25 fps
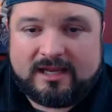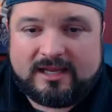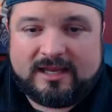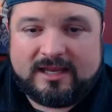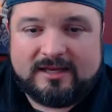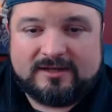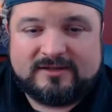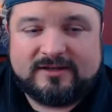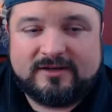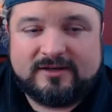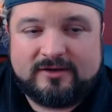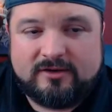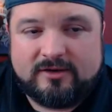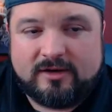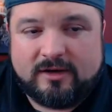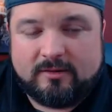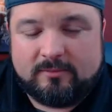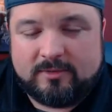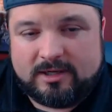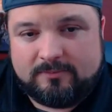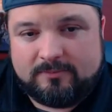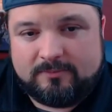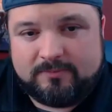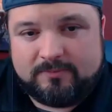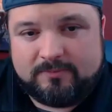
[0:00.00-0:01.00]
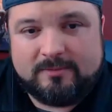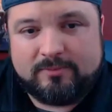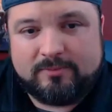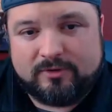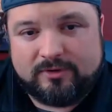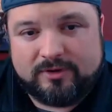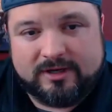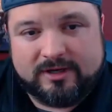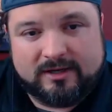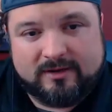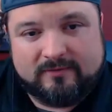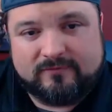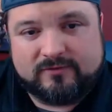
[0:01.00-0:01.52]
I can't tell you how many
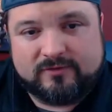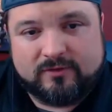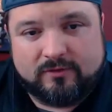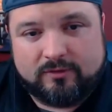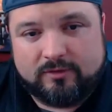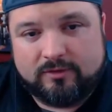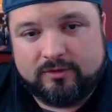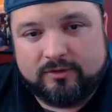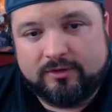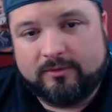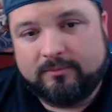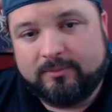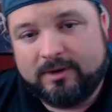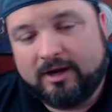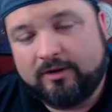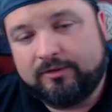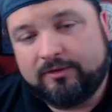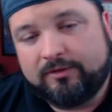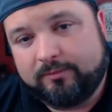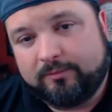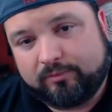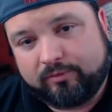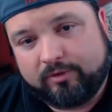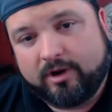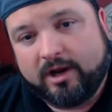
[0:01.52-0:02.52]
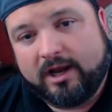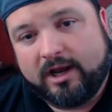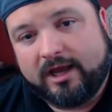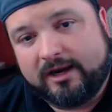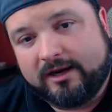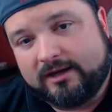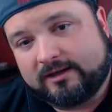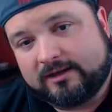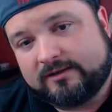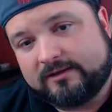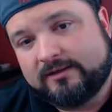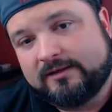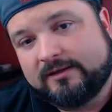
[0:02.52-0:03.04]
people that I've told about the
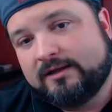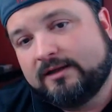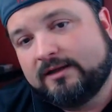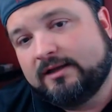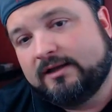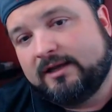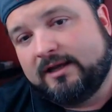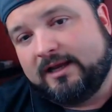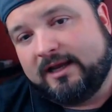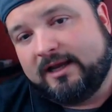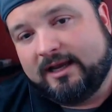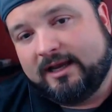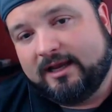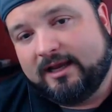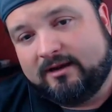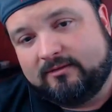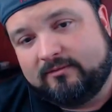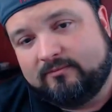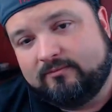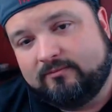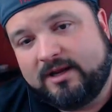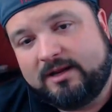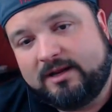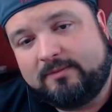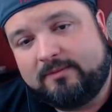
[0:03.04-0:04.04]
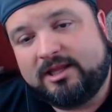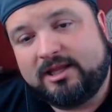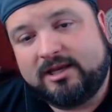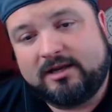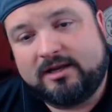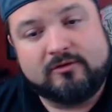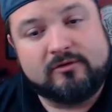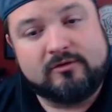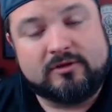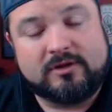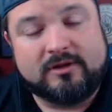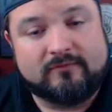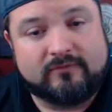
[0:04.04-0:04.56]
product, and maybe they
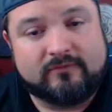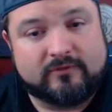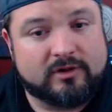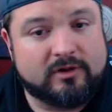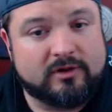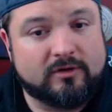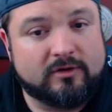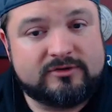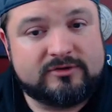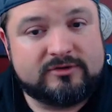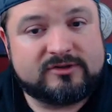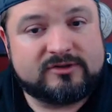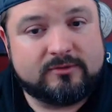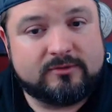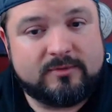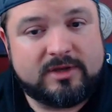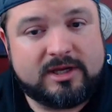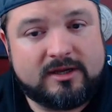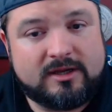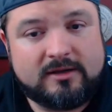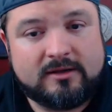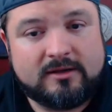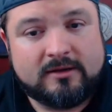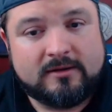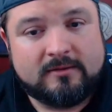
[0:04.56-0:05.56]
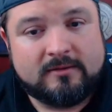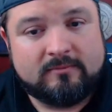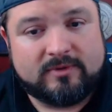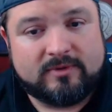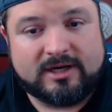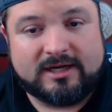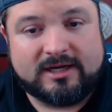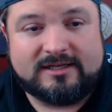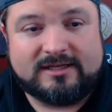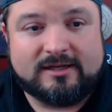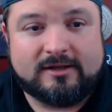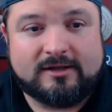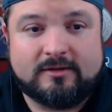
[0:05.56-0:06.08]
don't live close to me,
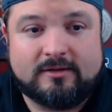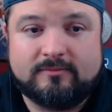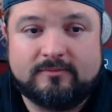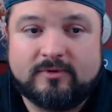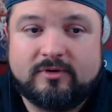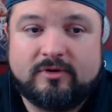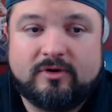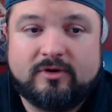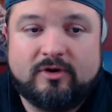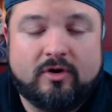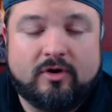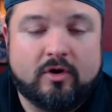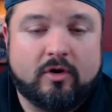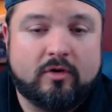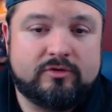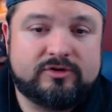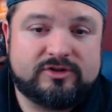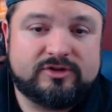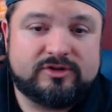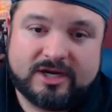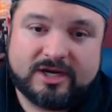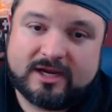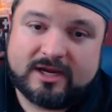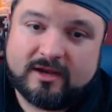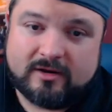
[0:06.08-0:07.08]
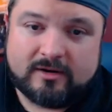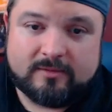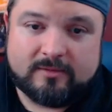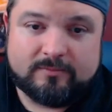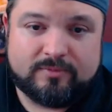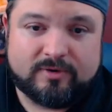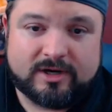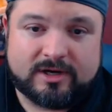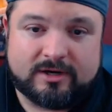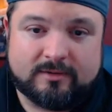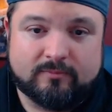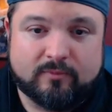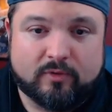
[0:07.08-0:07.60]
but I tell them, go check out a
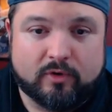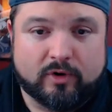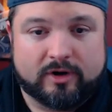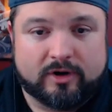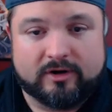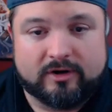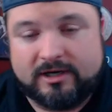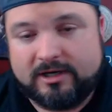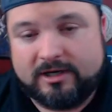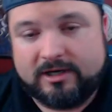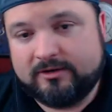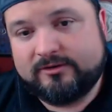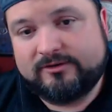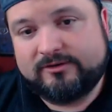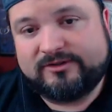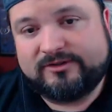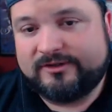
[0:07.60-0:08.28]
brick and mortar.